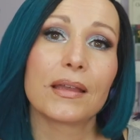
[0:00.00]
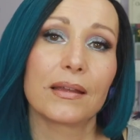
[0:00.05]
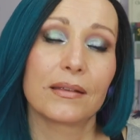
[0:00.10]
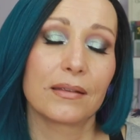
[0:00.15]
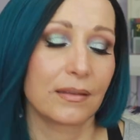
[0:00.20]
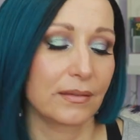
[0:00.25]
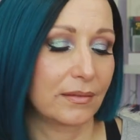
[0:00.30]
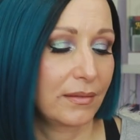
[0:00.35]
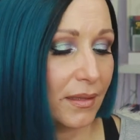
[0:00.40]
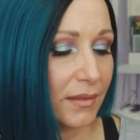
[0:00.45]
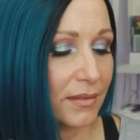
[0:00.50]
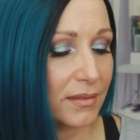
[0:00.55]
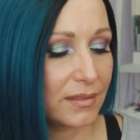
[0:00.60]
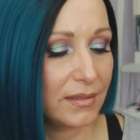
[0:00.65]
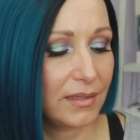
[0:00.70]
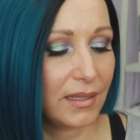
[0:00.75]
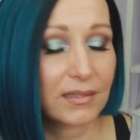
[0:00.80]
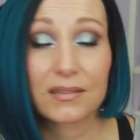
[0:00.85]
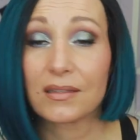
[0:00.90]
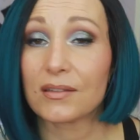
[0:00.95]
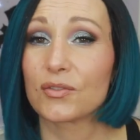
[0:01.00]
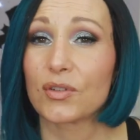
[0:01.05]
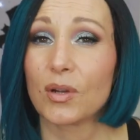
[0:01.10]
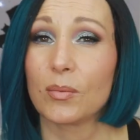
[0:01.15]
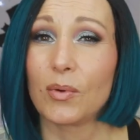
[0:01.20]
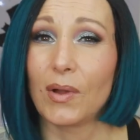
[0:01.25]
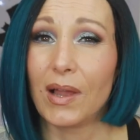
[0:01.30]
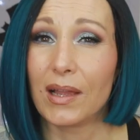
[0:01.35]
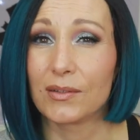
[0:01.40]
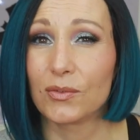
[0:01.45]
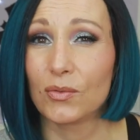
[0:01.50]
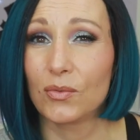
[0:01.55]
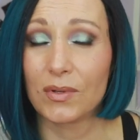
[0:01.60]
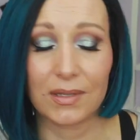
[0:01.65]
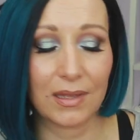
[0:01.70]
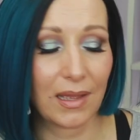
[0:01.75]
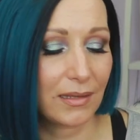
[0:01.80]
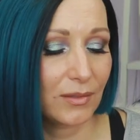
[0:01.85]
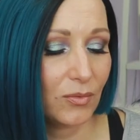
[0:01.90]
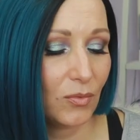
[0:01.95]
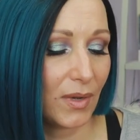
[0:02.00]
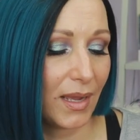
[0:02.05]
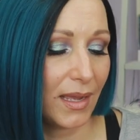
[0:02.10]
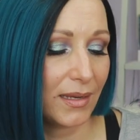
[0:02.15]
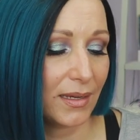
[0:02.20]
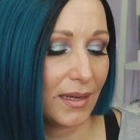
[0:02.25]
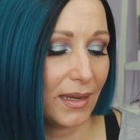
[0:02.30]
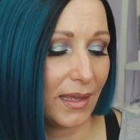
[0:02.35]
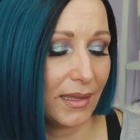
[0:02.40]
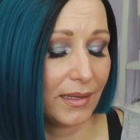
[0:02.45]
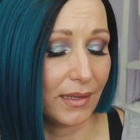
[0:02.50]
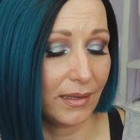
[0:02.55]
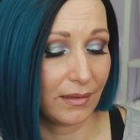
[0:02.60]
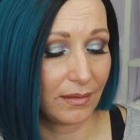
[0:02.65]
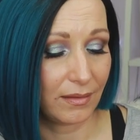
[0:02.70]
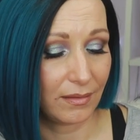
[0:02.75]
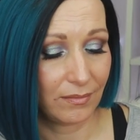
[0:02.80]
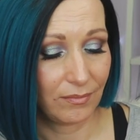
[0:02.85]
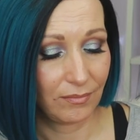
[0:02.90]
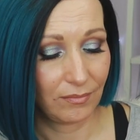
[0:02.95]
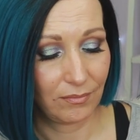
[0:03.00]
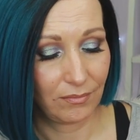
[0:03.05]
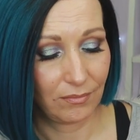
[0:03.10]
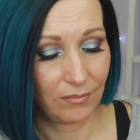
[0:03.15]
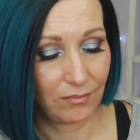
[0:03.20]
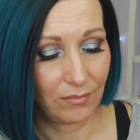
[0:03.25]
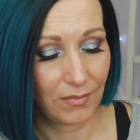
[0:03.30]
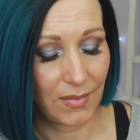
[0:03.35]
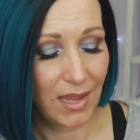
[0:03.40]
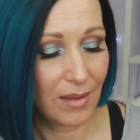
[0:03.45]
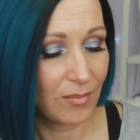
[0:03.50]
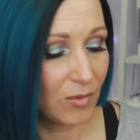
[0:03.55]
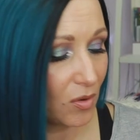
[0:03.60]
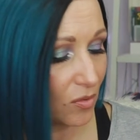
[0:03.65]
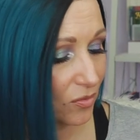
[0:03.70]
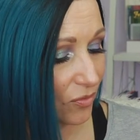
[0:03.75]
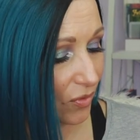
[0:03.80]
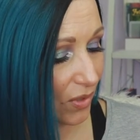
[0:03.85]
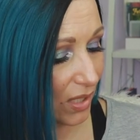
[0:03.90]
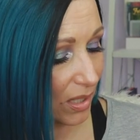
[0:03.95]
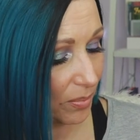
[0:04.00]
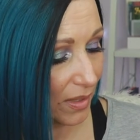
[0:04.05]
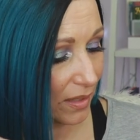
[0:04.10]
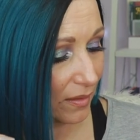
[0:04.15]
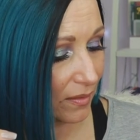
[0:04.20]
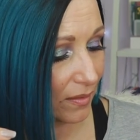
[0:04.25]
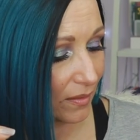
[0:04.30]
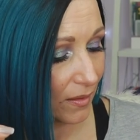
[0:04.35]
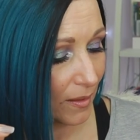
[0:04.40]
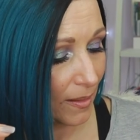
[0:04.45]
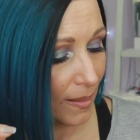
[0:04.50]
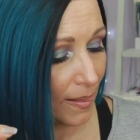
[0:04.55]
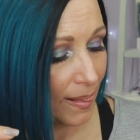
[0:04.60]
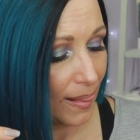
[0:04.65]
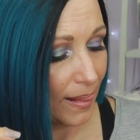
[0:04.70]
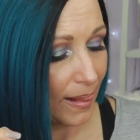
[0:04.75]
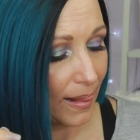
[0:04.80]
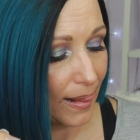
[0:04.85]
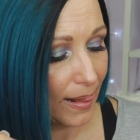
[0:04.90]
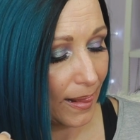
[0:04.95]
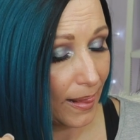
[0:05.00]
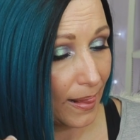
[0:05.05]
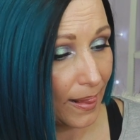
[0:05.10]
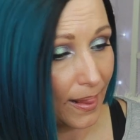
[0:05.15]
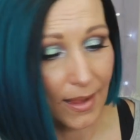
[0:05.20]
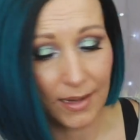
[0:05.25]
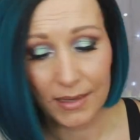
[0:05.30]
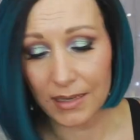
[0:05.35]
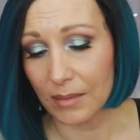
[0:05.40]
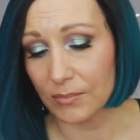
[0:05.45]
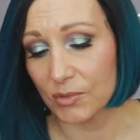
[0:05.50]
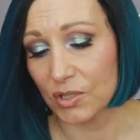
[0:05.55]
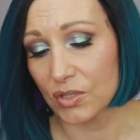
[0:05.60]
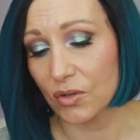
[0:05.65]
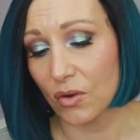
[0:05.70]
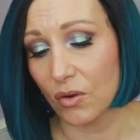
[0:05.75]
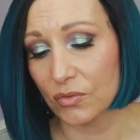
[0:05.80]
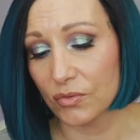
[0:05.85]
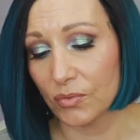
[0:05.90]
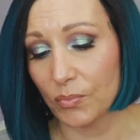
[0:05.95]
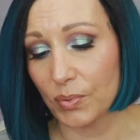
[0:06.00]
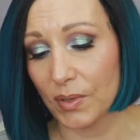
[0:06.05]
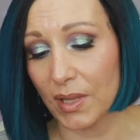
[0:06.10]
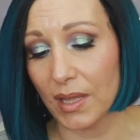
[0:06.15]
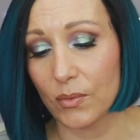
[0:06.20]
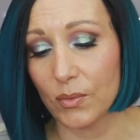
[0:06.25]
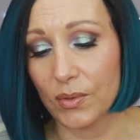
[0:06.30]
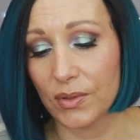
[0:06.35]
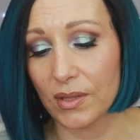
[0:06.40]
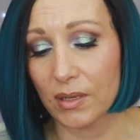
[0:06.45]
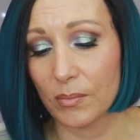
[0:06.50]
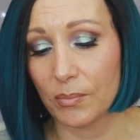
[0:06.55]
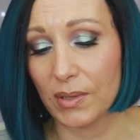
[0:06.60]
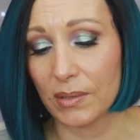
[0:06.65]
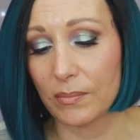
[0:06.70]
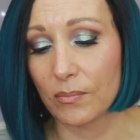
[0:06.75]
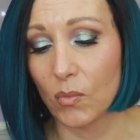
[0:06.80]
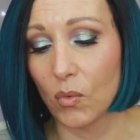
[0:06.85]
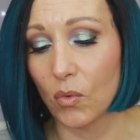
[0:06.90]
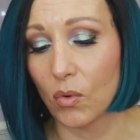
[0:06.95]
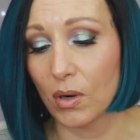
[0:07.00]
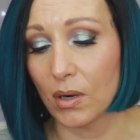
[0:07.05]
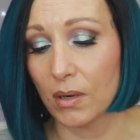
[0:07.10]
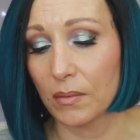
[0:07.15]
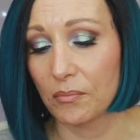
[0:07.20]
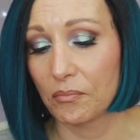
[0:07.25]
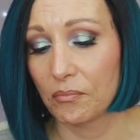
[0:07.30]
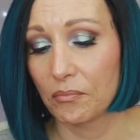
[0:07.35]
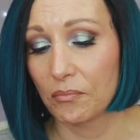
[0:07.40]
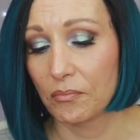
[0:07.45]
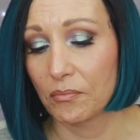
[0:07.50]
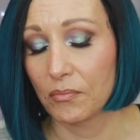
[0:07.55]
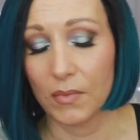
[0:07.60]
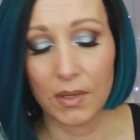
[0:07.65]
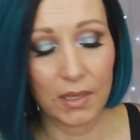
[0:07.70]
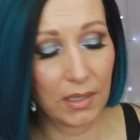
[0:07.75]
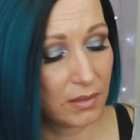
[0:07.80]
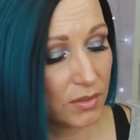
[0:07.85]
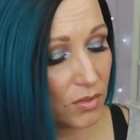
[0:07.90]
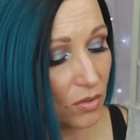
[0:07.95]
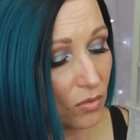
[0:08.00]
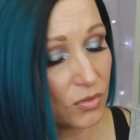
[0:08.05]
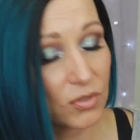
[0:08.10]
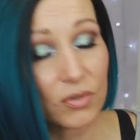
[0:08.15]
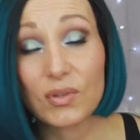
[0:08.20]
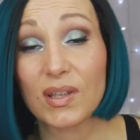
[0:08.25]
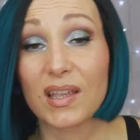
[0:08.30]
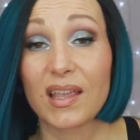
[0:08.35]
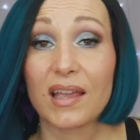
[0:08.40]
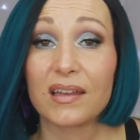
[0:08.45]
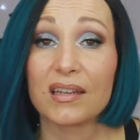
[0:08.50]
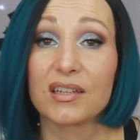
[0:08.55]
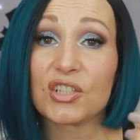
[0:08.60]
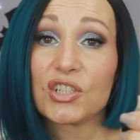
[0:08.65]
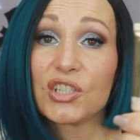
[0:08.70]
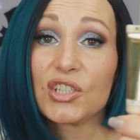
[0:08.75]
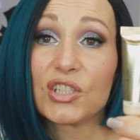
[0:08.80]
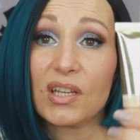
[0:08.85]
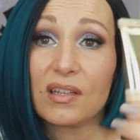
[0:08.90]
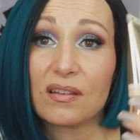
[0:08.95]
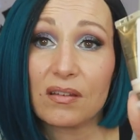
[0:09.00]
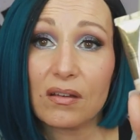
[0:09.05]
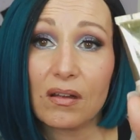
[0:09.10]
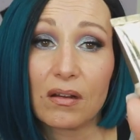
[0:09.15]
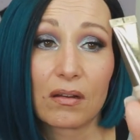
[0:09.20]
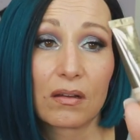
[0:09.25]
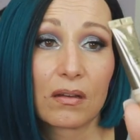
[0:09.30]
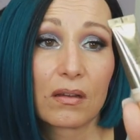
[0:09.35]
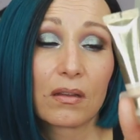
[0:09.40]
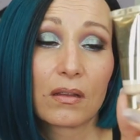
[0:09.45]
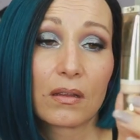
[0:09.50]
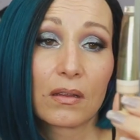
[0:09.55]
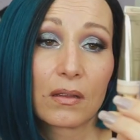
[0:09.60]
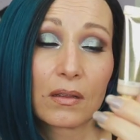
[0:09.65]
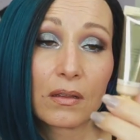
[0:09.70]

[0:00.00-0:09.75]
Yeah, uh, that's that's the trouble. I do I do kind of like it. I'm going to keep it, uh, and I'm just going to play with it a bit more. It's also you get a shit ton.